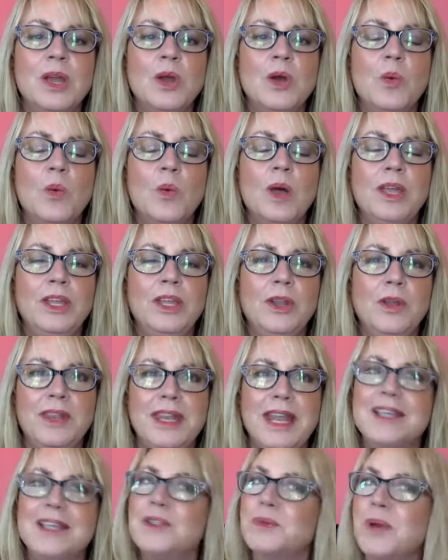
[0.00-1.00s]
Well, the
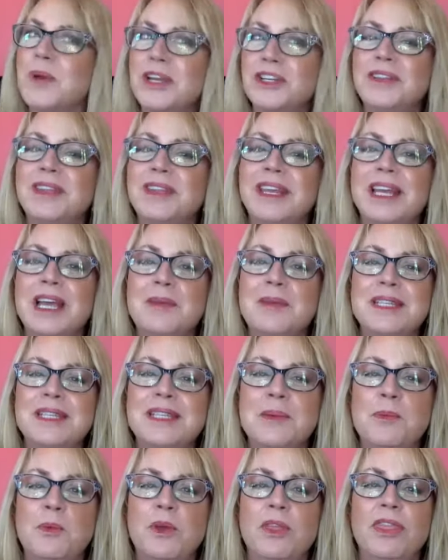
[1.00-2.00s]
next question that comes
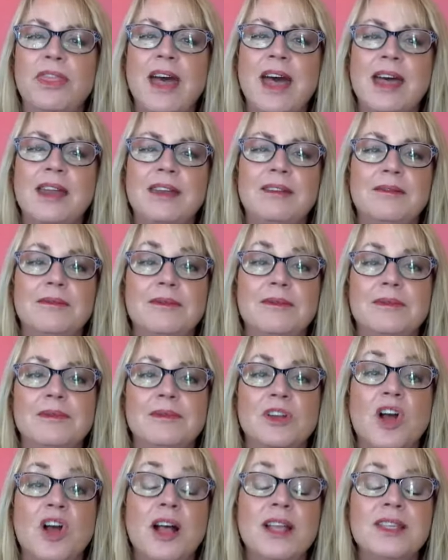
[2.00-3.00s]
up with that
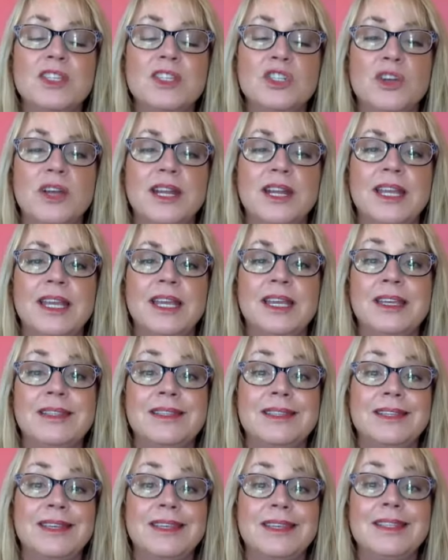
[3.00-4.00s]
concentrating
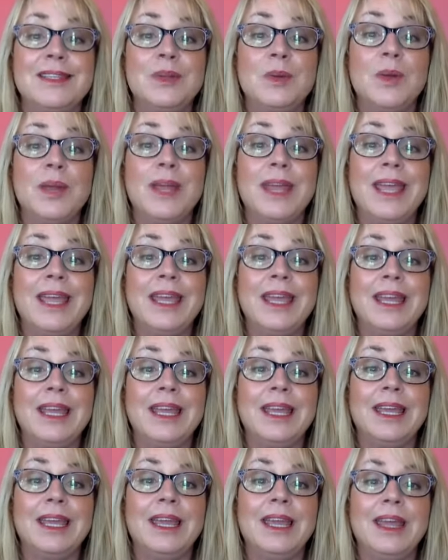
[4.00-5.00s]
is it
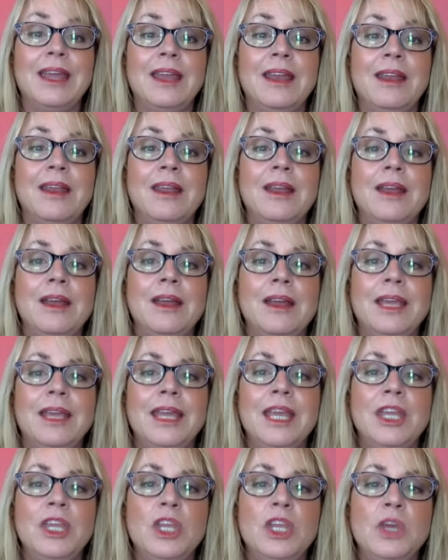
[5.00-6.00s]
organic? And
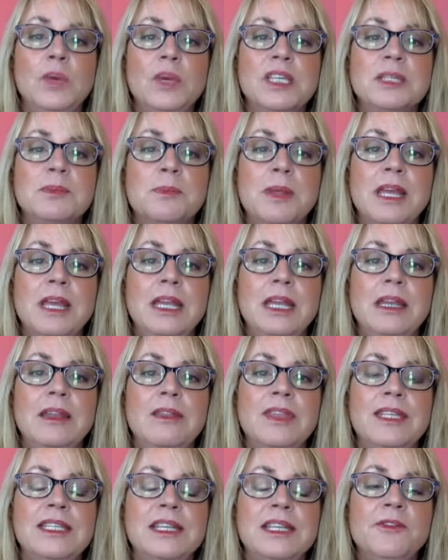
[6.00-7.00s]
can you explain
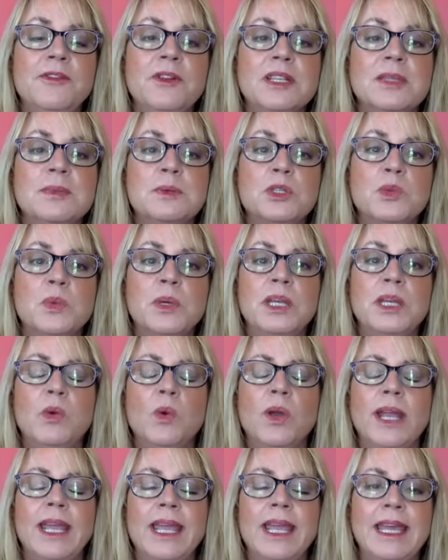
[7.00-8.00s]
the difference between
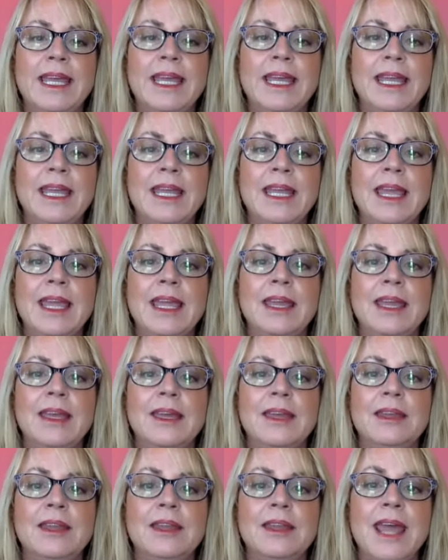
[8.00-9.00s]
organic
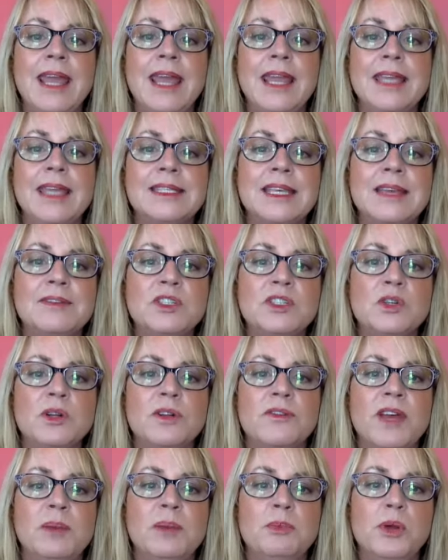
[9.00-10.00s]
and NSF
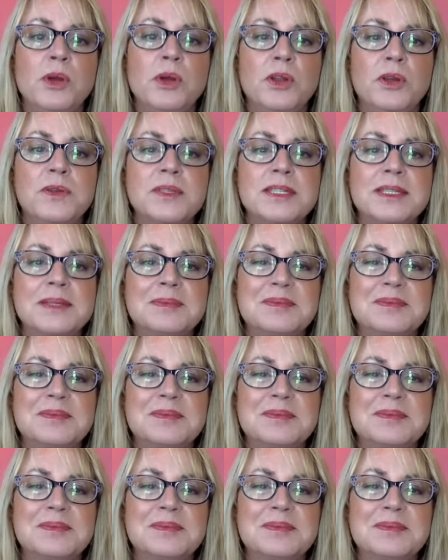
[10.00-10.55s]
certified produce?